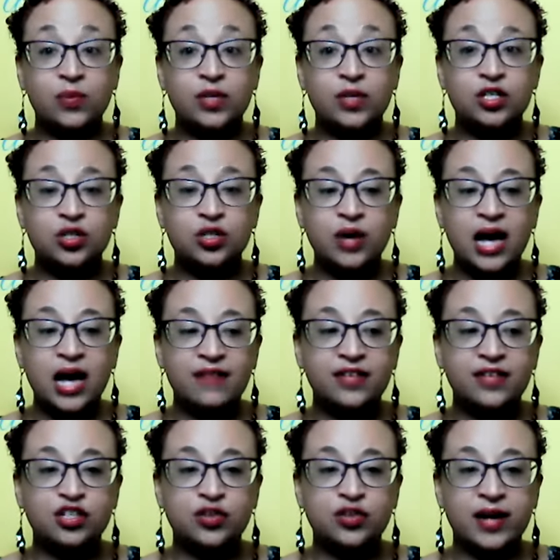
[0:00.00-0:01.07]
and we do have
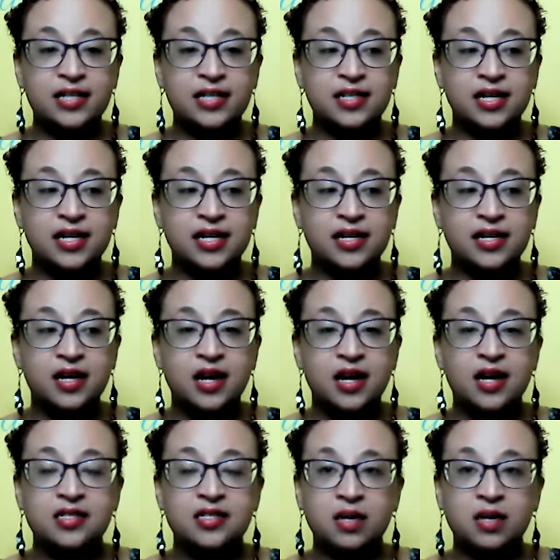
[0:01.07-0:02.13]
it translated
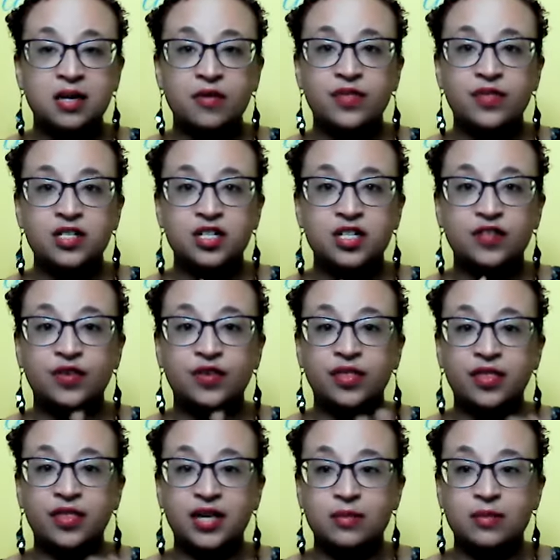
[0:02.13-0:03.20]
some of the
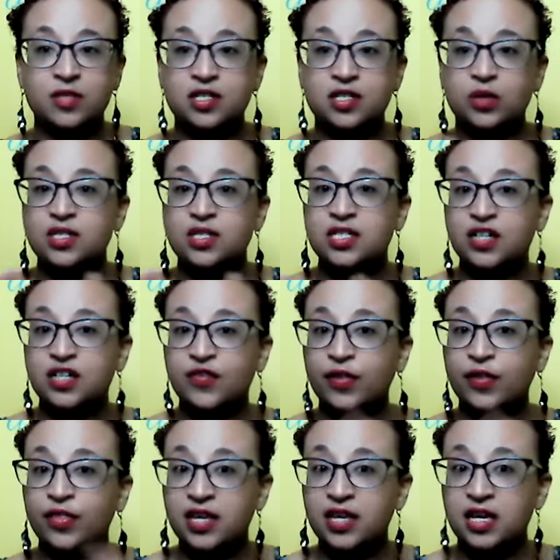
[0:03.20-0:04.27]
different themes because there was a
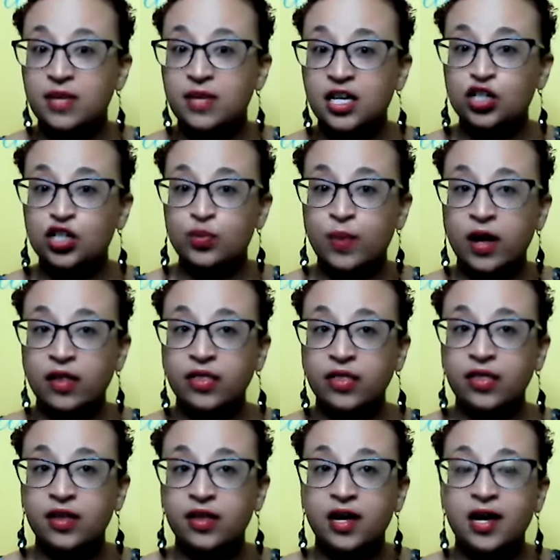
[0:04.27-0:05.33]
different theme each month.